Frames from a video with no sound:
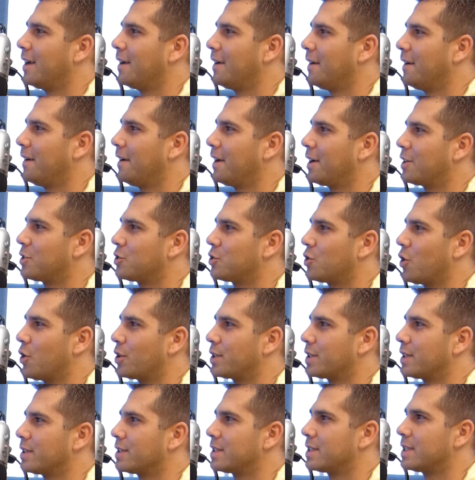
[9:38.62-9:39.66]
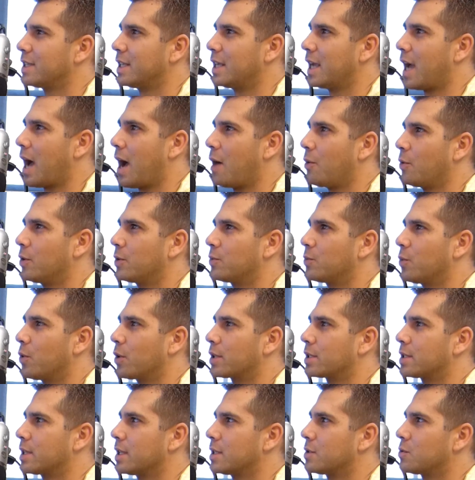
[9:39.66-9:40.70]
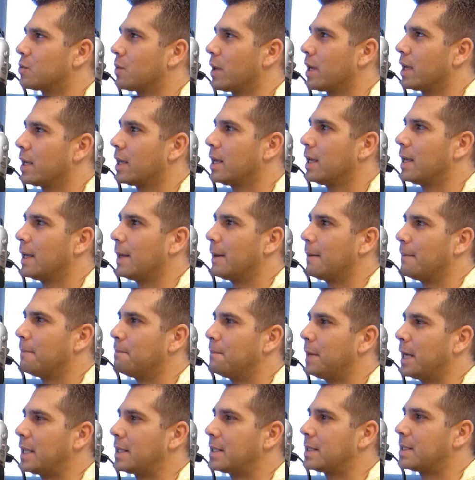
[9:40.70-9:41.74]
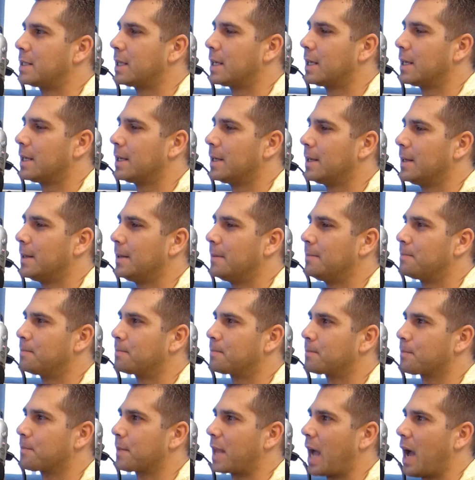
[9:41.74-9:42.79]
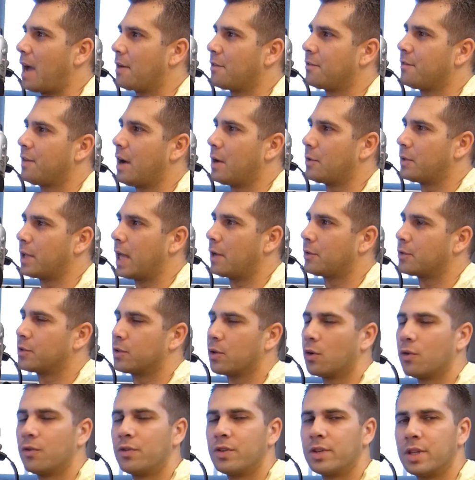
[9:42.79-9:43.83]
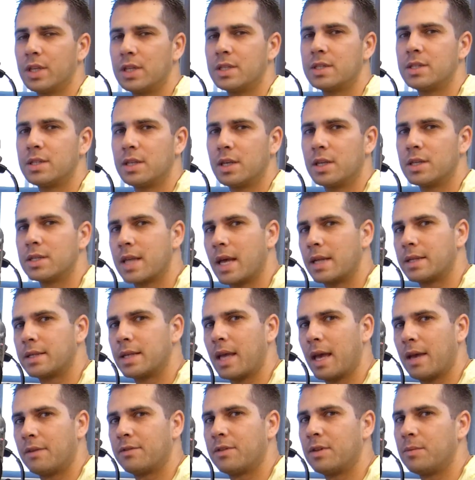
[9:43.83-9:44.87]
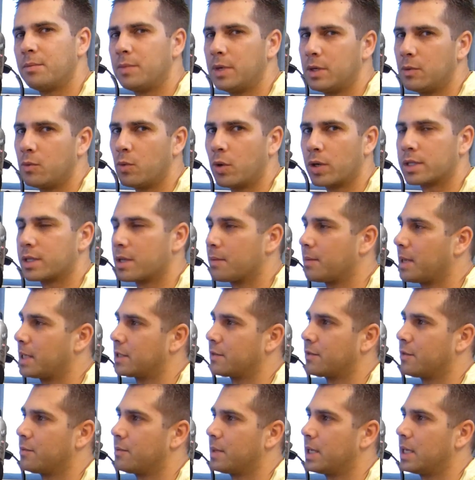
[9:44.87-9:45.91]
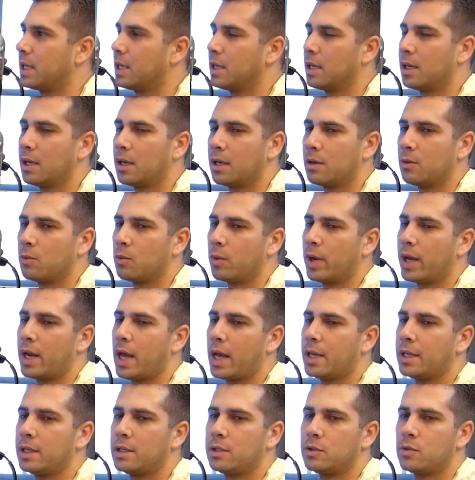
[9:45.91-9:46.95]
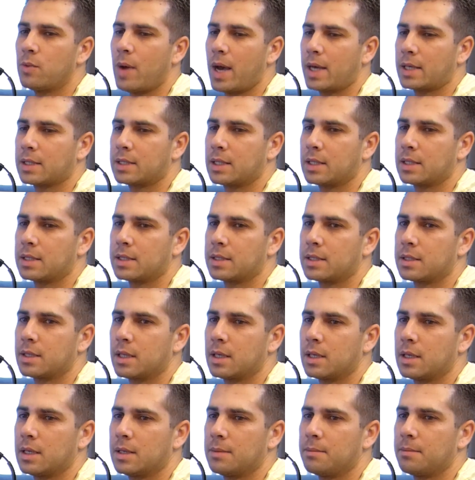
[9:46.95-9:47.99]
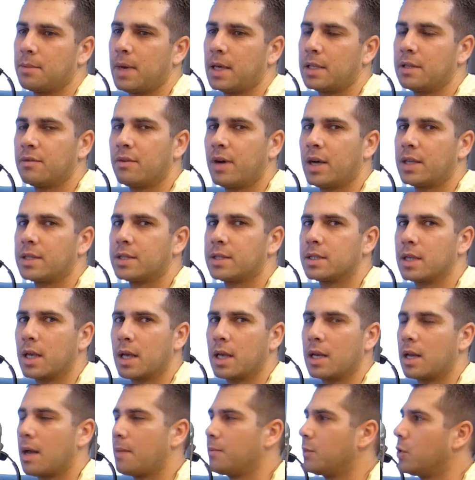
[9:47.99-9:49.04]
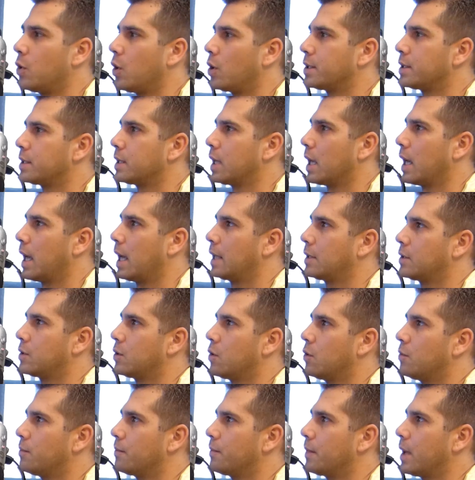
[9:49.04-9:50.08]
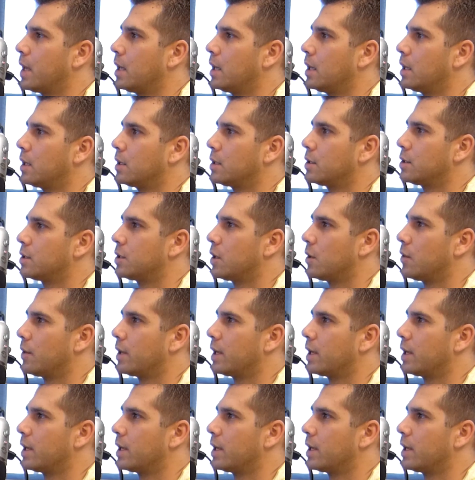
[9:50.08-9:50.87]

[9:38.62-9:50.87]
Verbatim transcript: uh, a shot and see how it works this way. But um, I found out over these years that FTP works the best for me when I need to access uh, my device and I'm not at home. So